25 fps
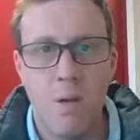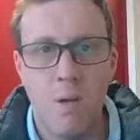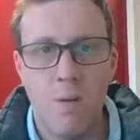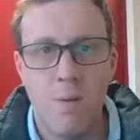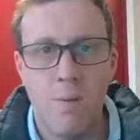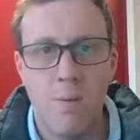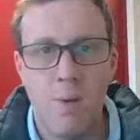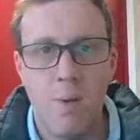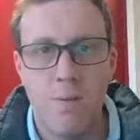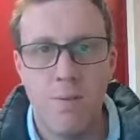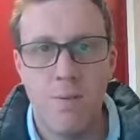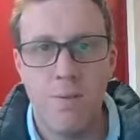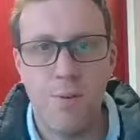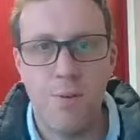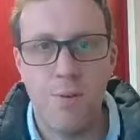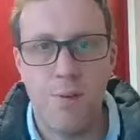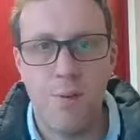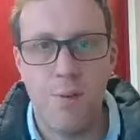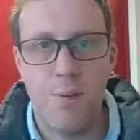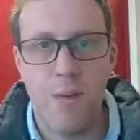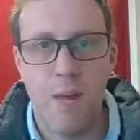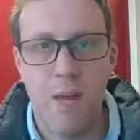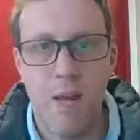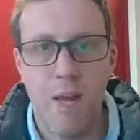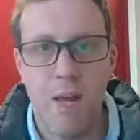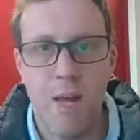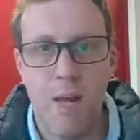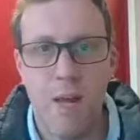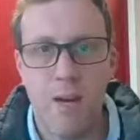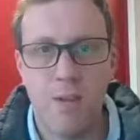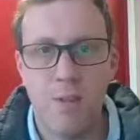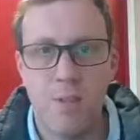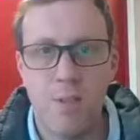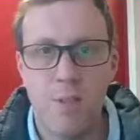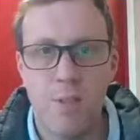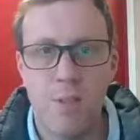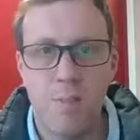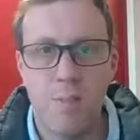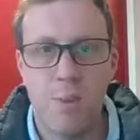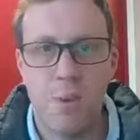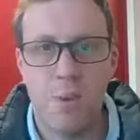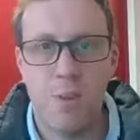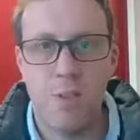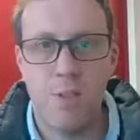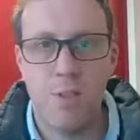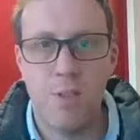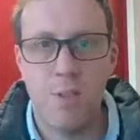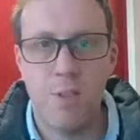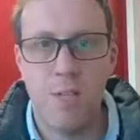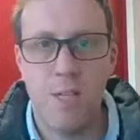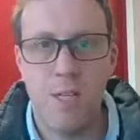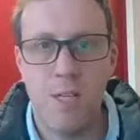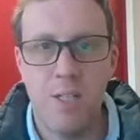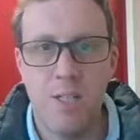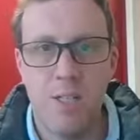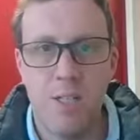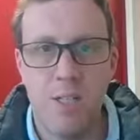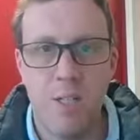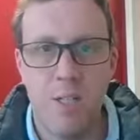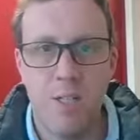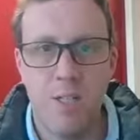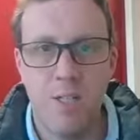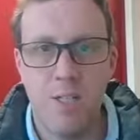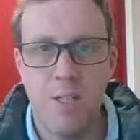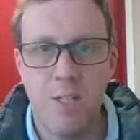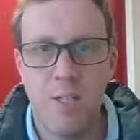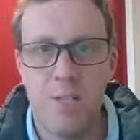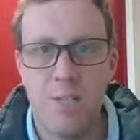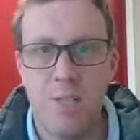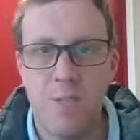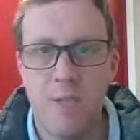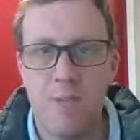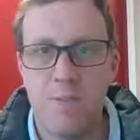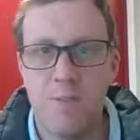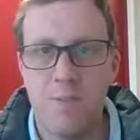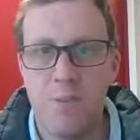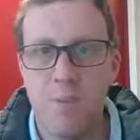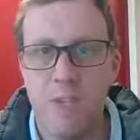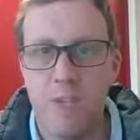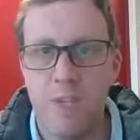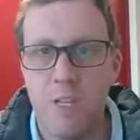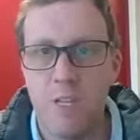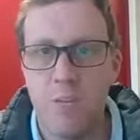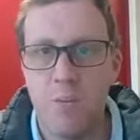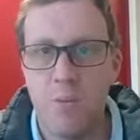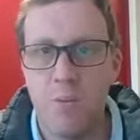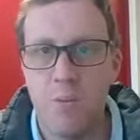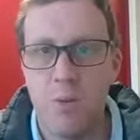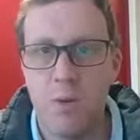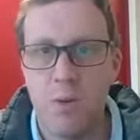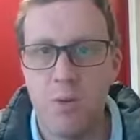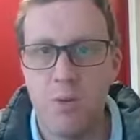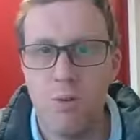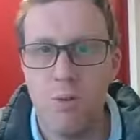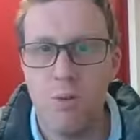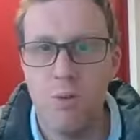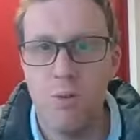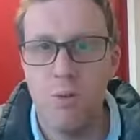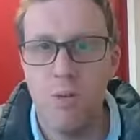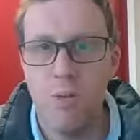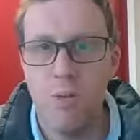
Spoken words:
When I've thought about how to respond to the injustice that I've seen in the world,